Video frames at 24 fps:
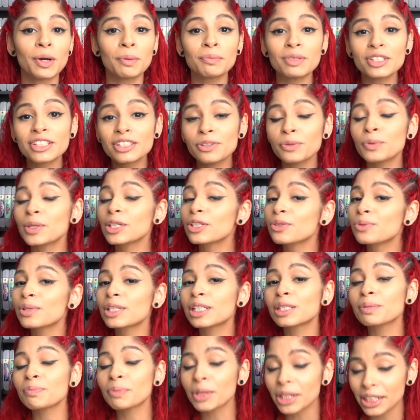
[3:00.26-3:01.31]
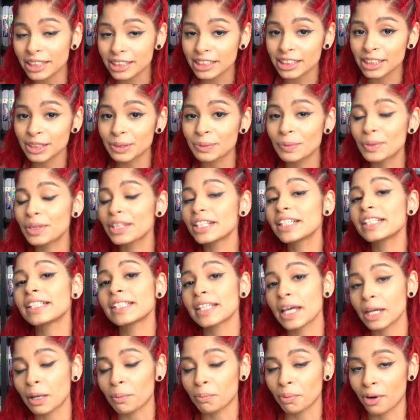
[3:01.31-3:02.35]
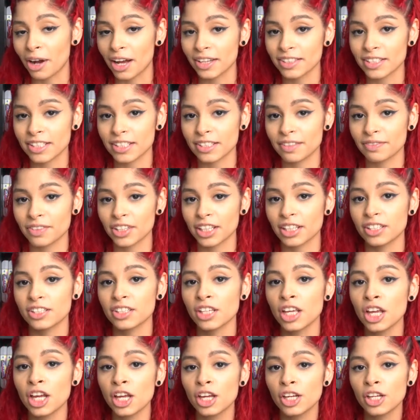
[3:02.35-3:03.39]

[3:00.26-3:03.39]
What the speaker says: I'm just going to explain to you the setup process of this.